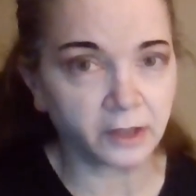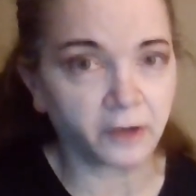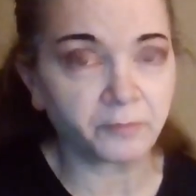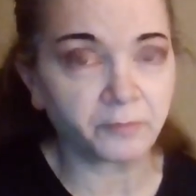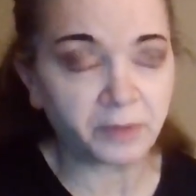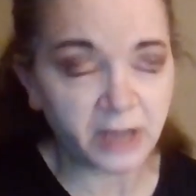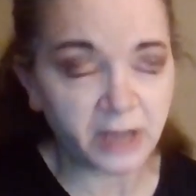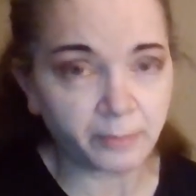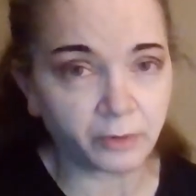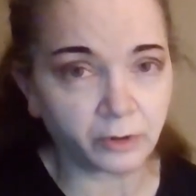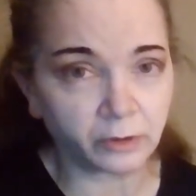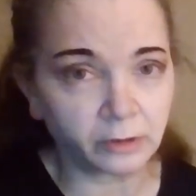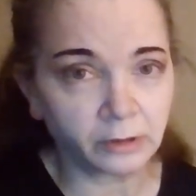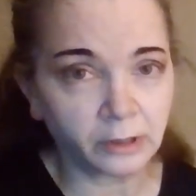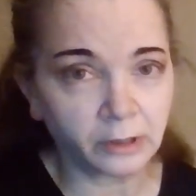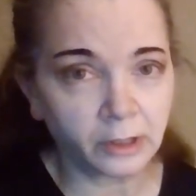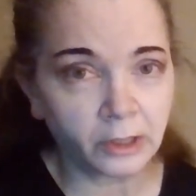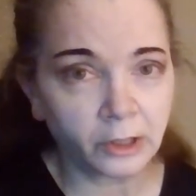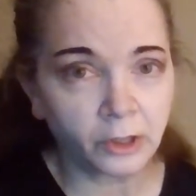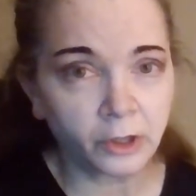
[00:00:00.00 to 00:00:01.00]
of people
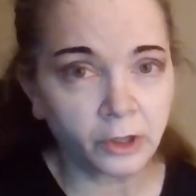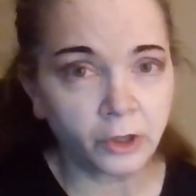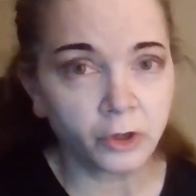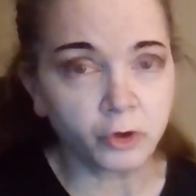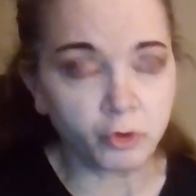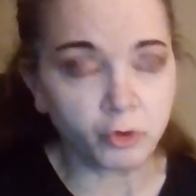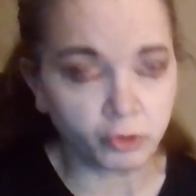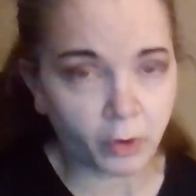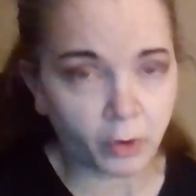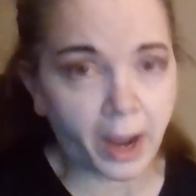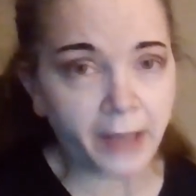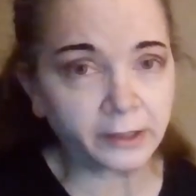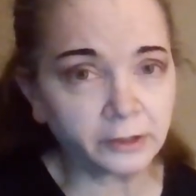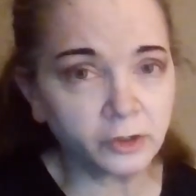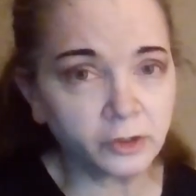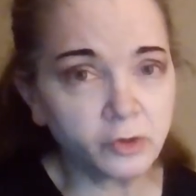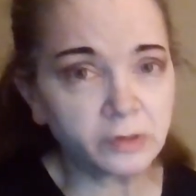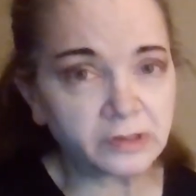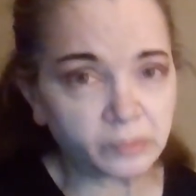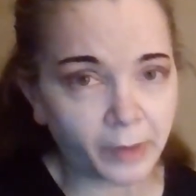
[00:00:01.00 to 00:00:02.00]
who try to
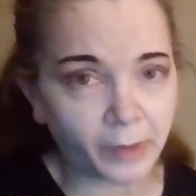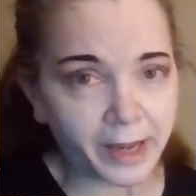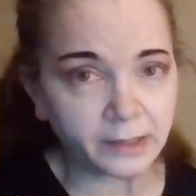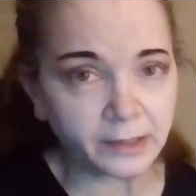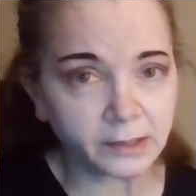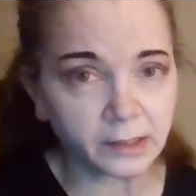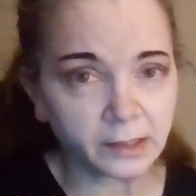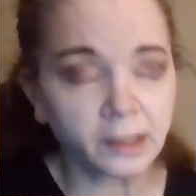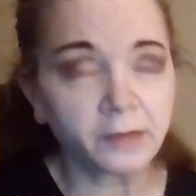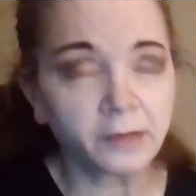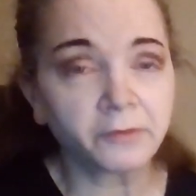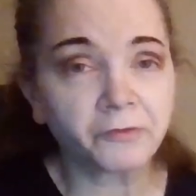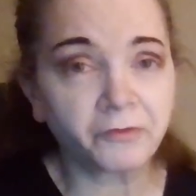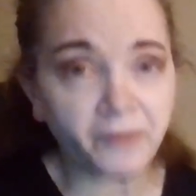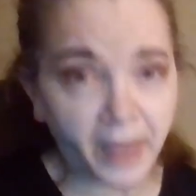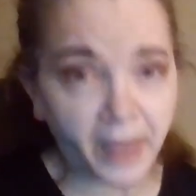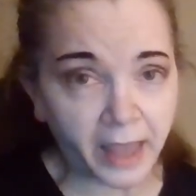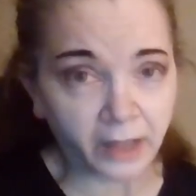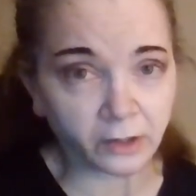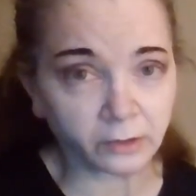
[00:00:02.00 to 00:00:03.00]
lose weight
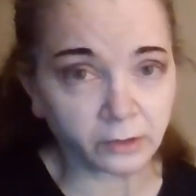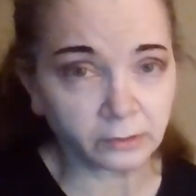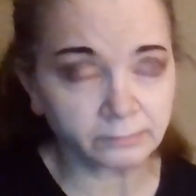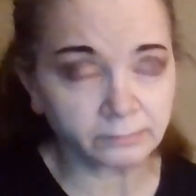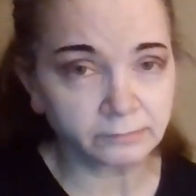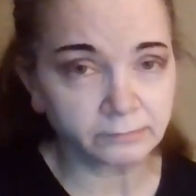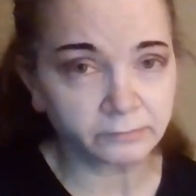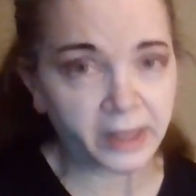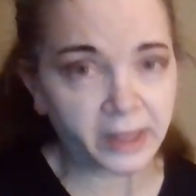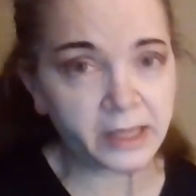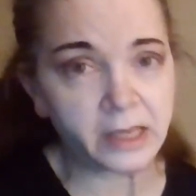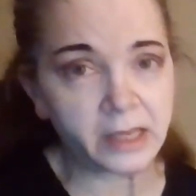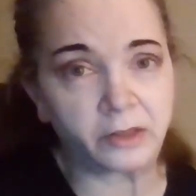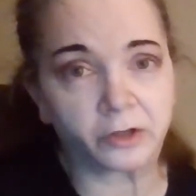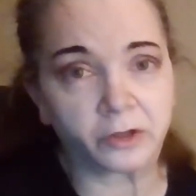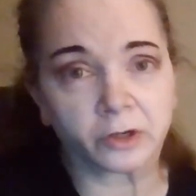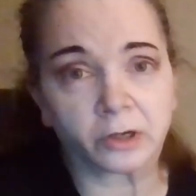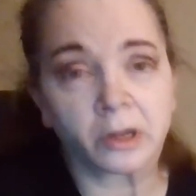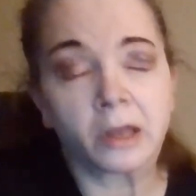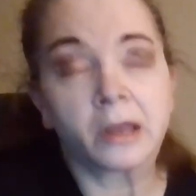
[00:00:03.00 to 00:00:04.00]
fail. They
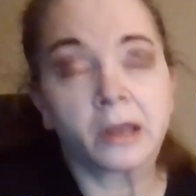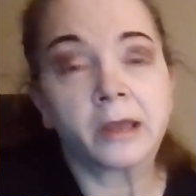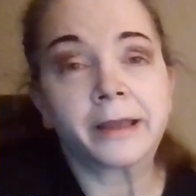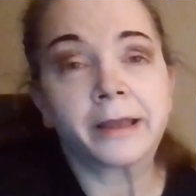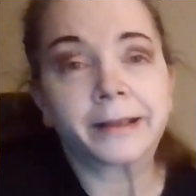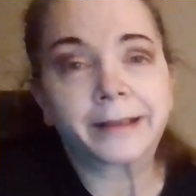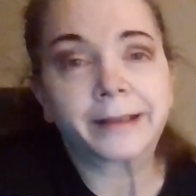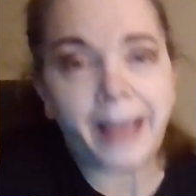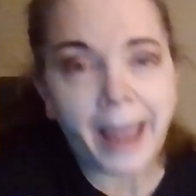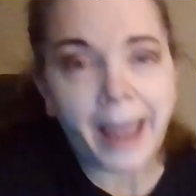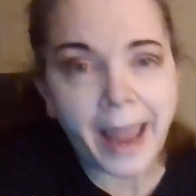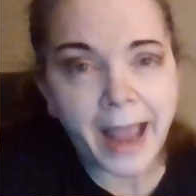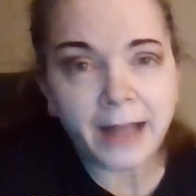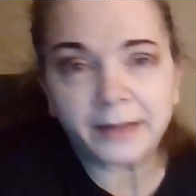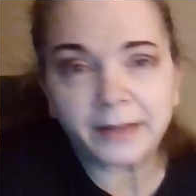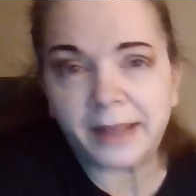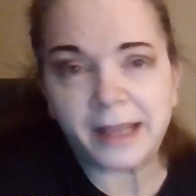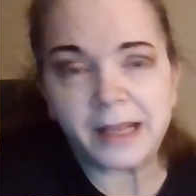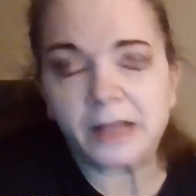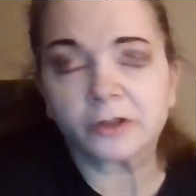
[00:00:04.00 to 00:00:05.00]
either
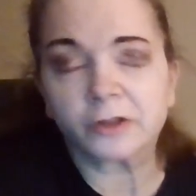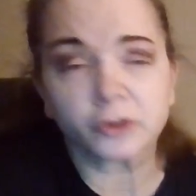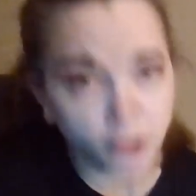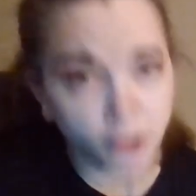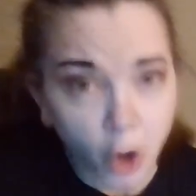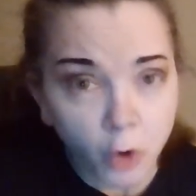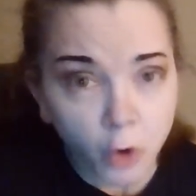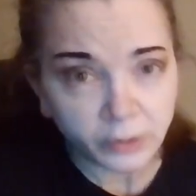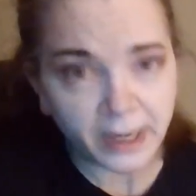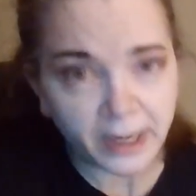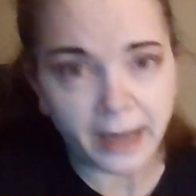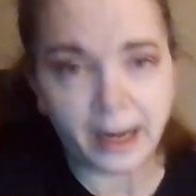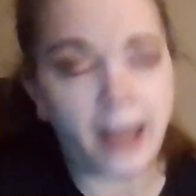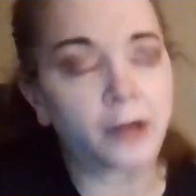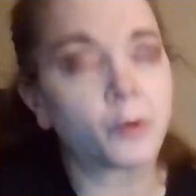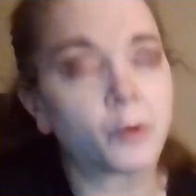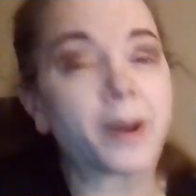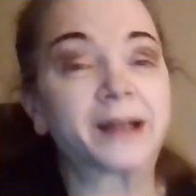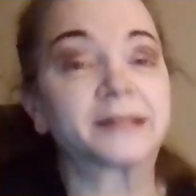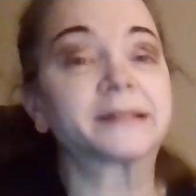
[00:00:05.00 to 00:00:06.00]
can't, they either don't. I
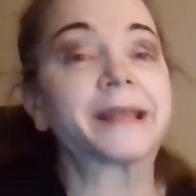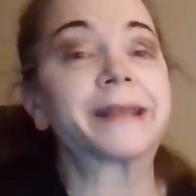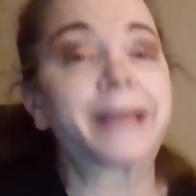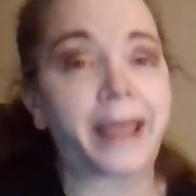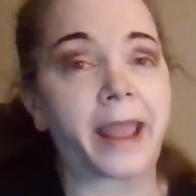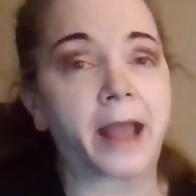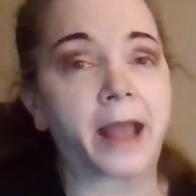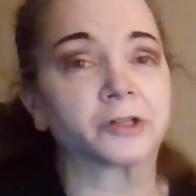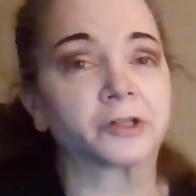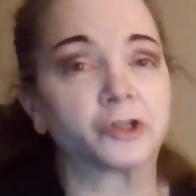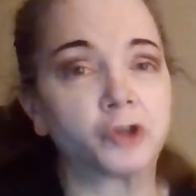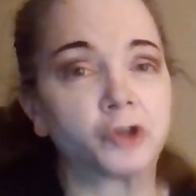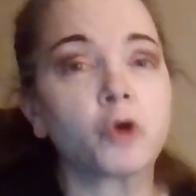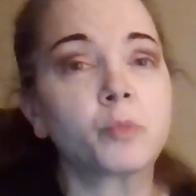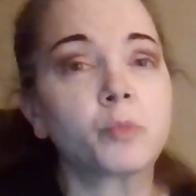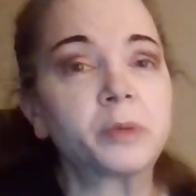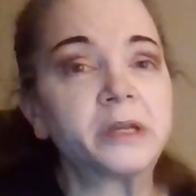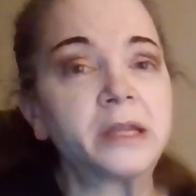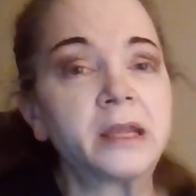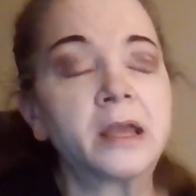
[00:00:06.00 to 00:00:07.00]
don't want to say can't.
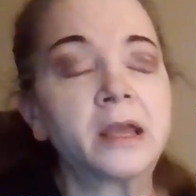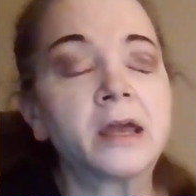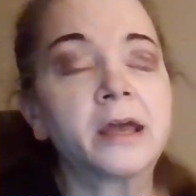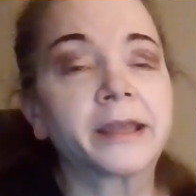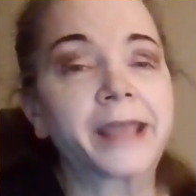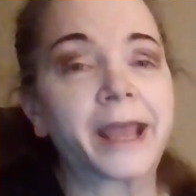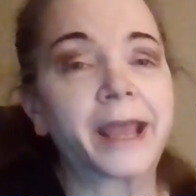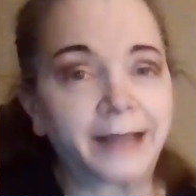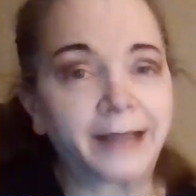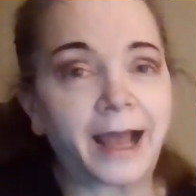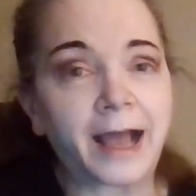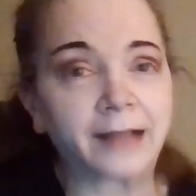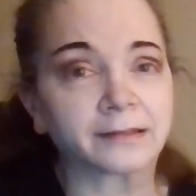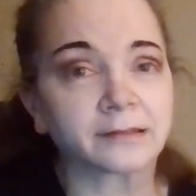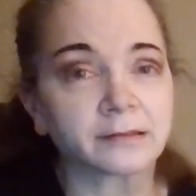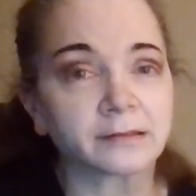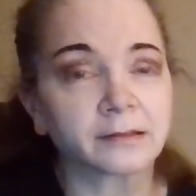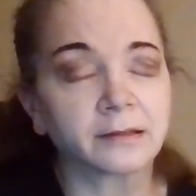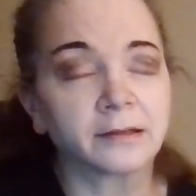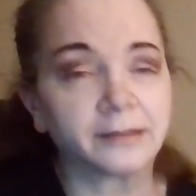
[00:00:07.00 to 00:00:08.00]
Nobody
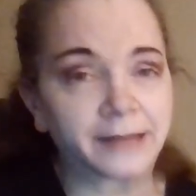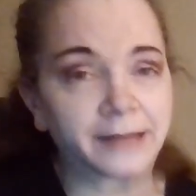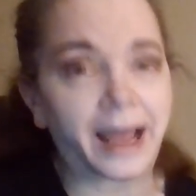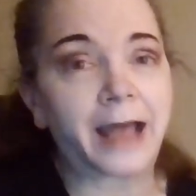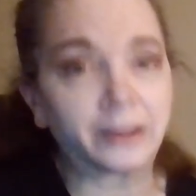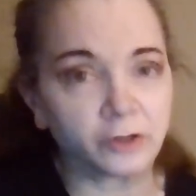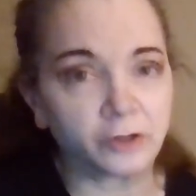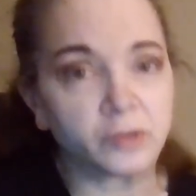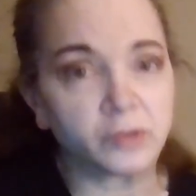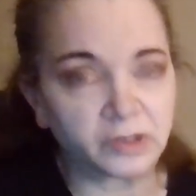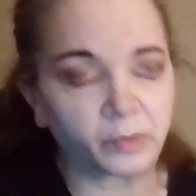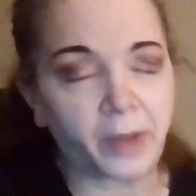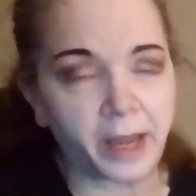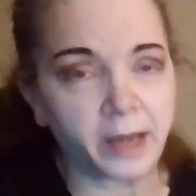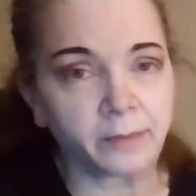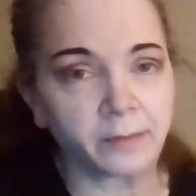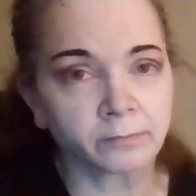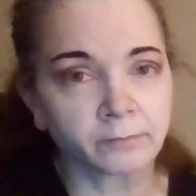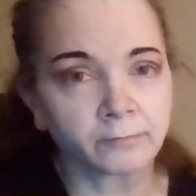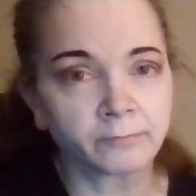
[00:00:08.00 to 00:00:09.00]
cannot not lose
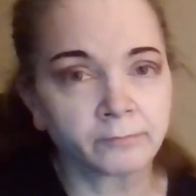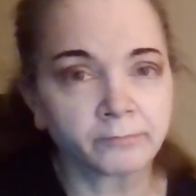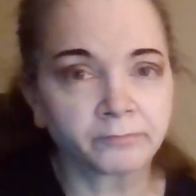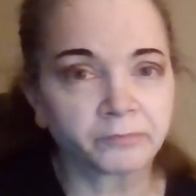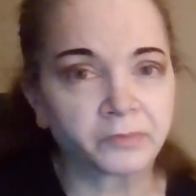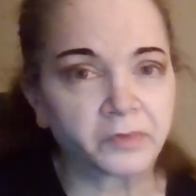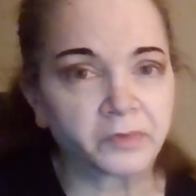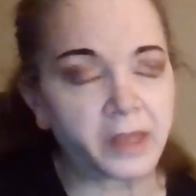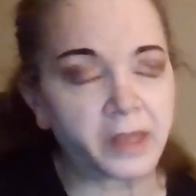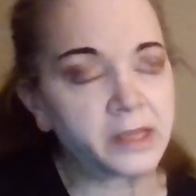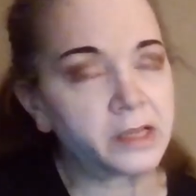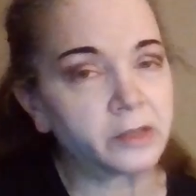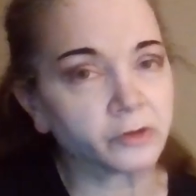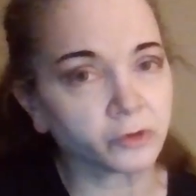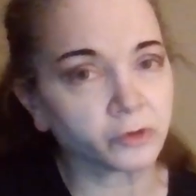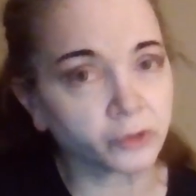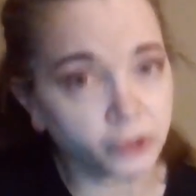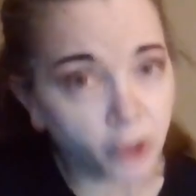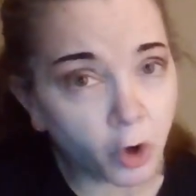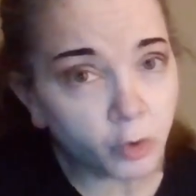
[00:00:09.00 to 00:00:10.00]
weight. They
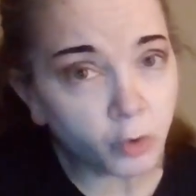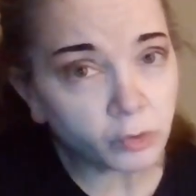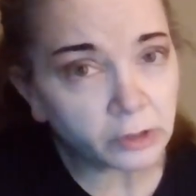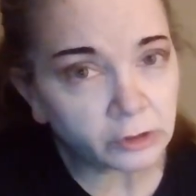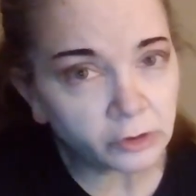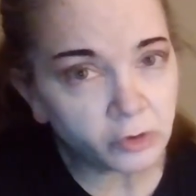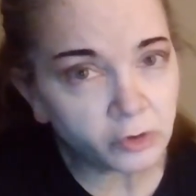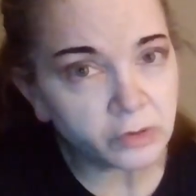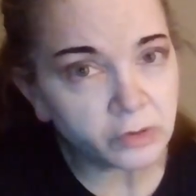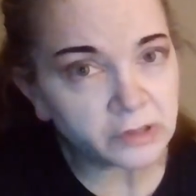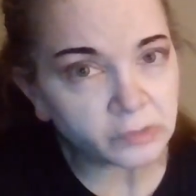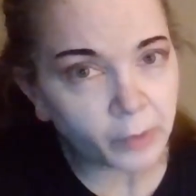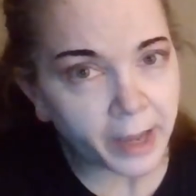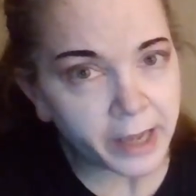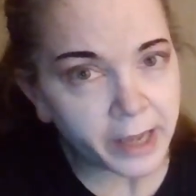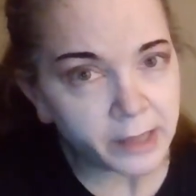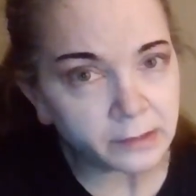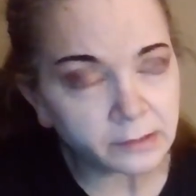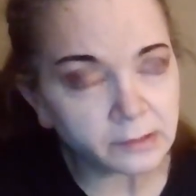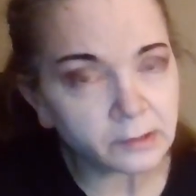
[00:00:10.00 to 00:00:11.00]
either don't lose
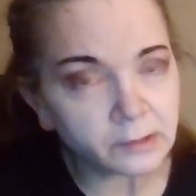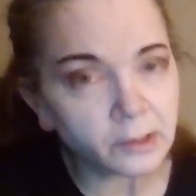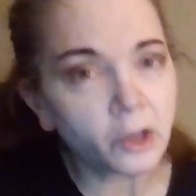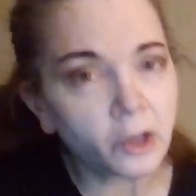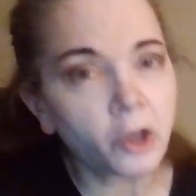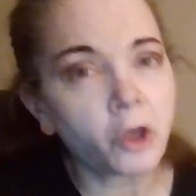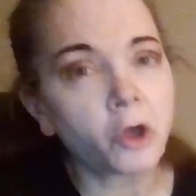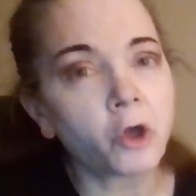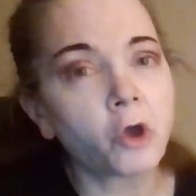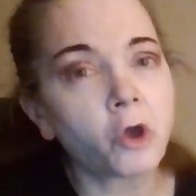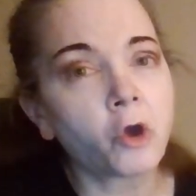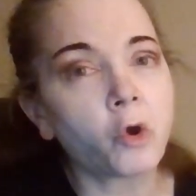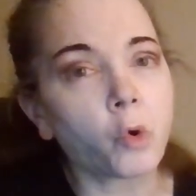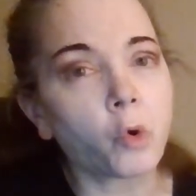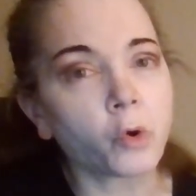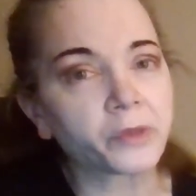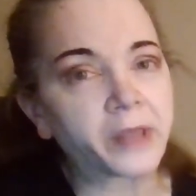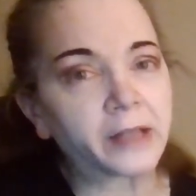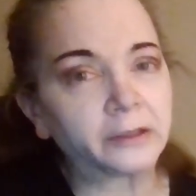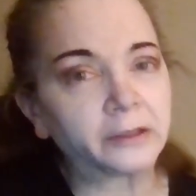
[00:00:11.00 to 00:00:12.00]
weight
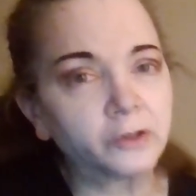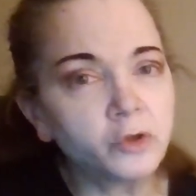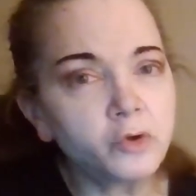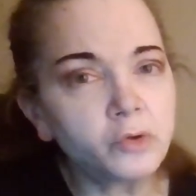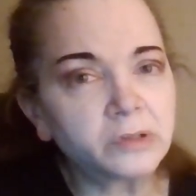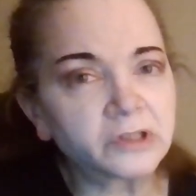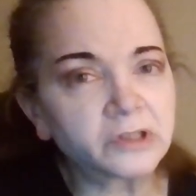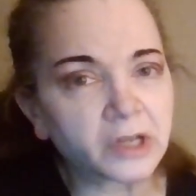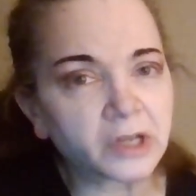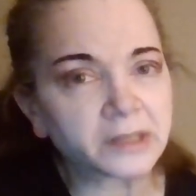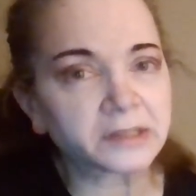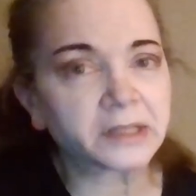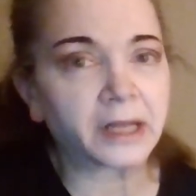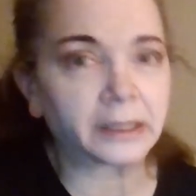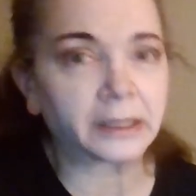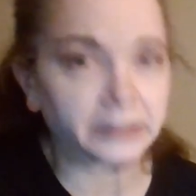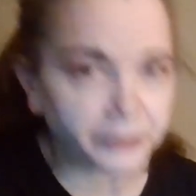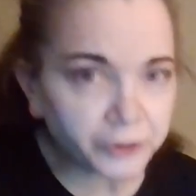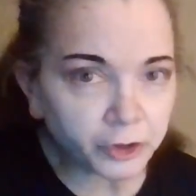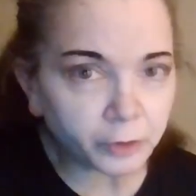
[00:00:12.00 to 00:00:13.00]
or they lose just
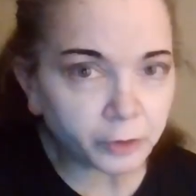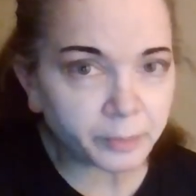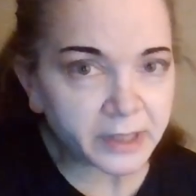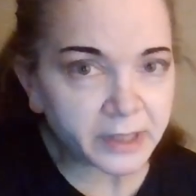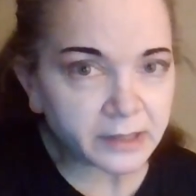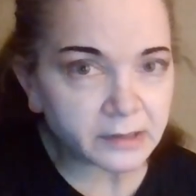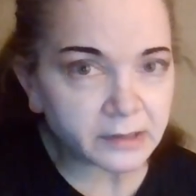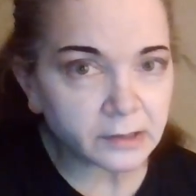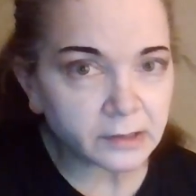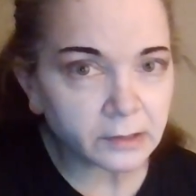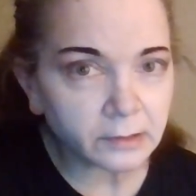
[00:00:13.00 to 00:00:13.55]
a little bit